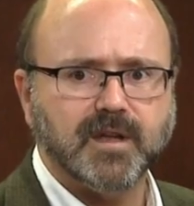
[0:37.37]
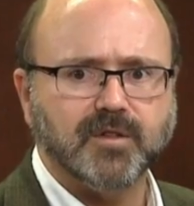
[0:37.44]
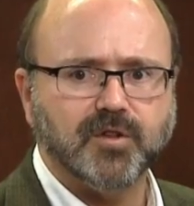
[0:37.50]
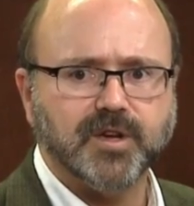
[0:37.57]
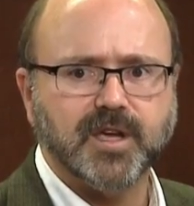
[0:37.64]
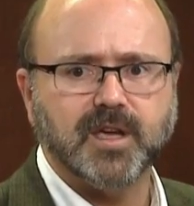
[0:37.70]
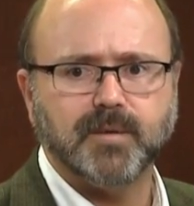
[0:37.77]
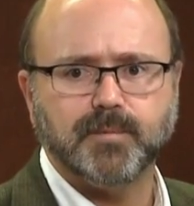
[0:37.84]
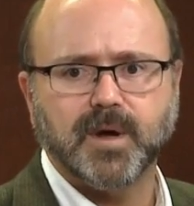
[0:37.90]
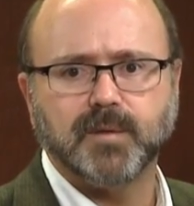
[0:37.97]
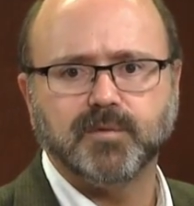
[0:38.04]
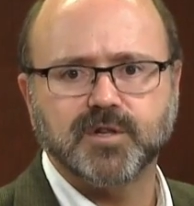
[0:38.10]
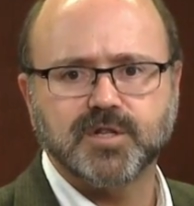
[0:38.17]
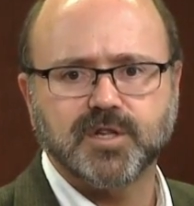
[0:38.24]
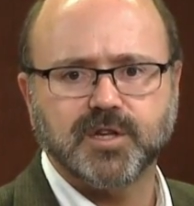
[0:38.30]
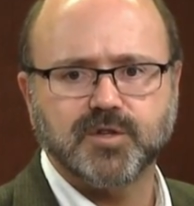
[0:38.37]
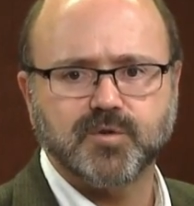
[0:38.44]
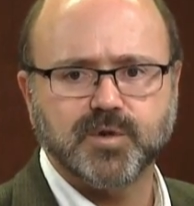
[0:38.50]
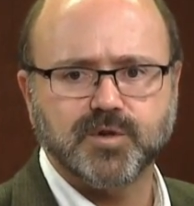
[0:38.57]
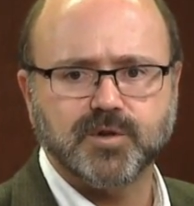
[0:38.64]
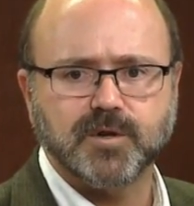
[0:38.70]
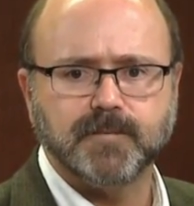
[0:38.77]
in looking at published
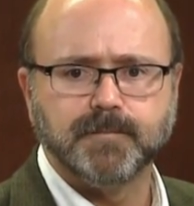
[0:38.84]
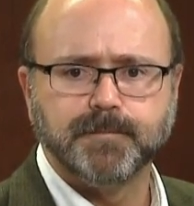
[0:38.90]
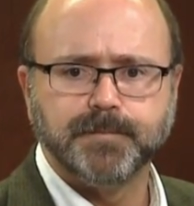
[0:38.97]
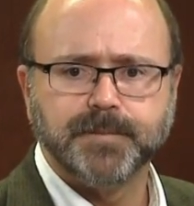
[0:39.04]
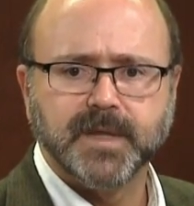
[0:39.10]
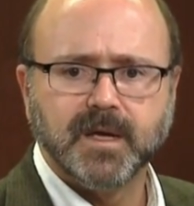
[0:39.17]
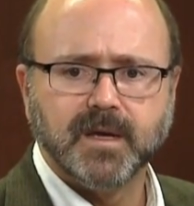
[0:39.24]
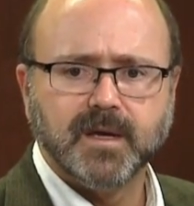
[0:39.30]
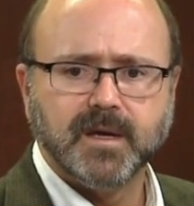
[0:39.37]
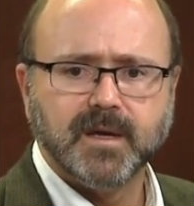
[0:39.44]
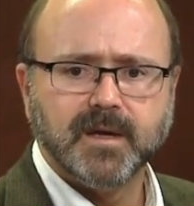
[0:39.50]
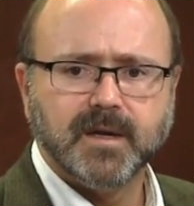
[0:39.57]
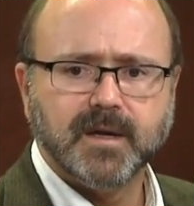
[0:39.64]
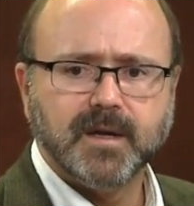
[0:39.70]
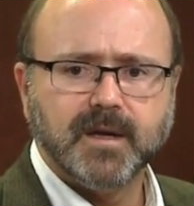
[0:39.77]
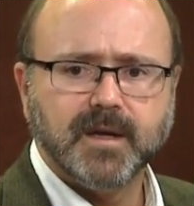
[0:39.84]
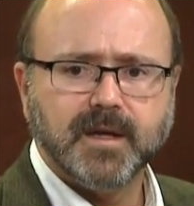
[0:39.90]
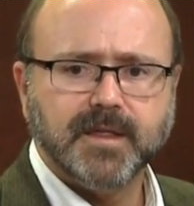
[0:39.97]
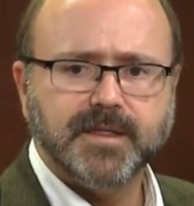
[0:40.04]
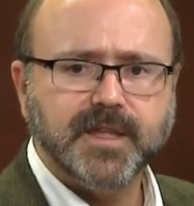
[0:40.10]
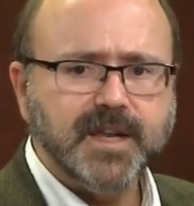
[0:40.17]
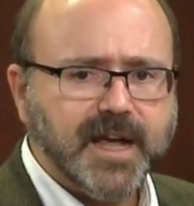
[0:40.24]
literature.
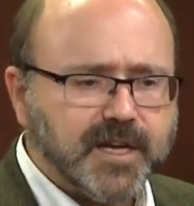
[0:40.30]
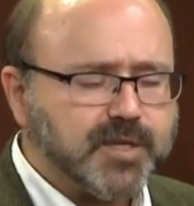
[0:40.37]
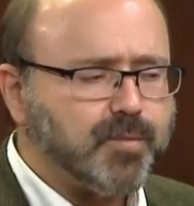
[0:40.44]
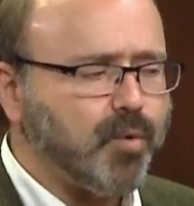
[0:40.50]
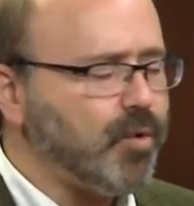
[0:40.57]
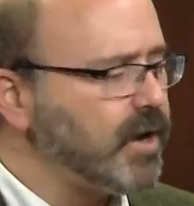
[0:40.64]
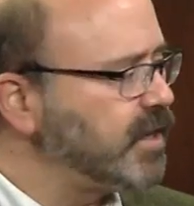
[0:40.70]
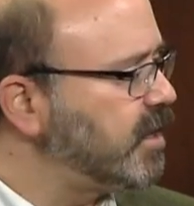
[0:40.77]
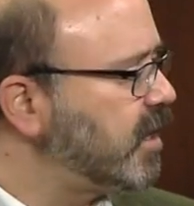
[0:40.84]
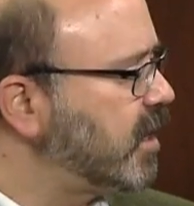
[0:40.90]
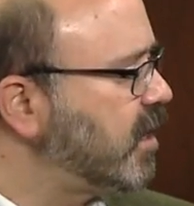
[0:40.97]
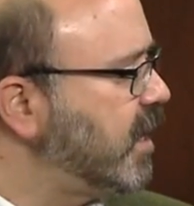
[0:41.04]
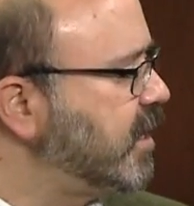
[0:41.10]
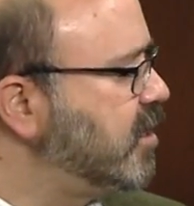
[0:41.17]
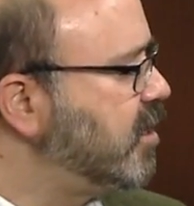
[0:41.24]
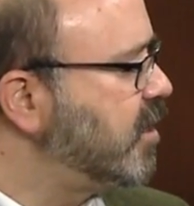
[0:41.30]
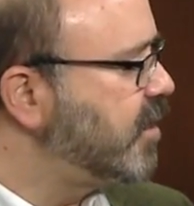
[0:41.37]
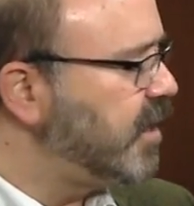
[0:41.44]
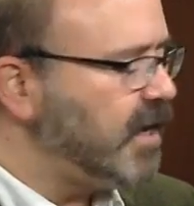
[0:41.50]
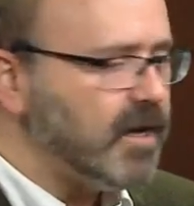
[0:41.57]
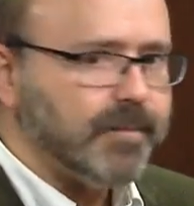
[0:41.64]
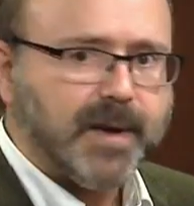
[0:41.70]
The next point that I'd like you to
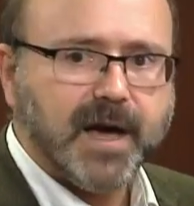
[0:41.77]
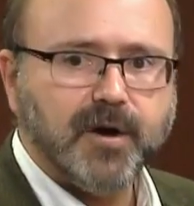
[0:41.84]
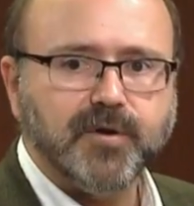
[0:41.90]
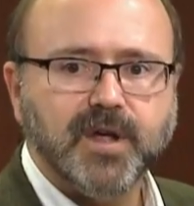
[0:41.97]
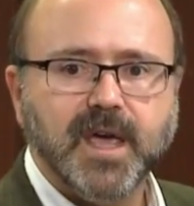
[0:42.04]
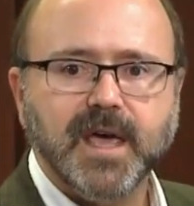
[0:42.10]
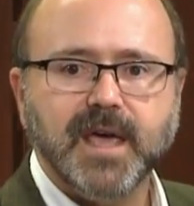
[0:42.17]
think about